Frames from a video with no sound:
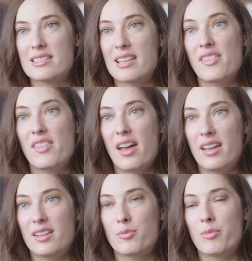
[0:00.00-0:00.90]
said
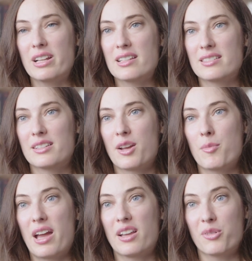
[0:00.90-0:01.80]
that my test had
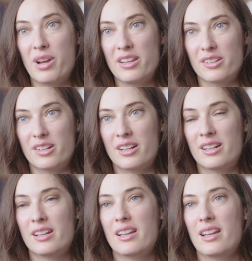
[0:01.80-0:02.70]
come back
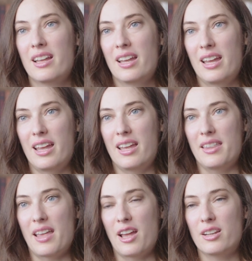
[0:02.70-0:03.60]
irregular
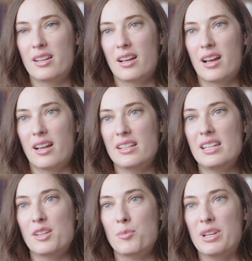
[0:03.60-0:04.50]
and that I
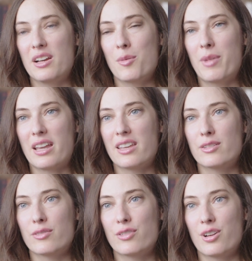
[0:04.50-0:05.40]
needed me to come back
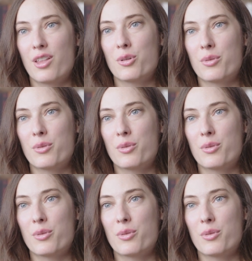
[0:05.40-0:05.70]
in for another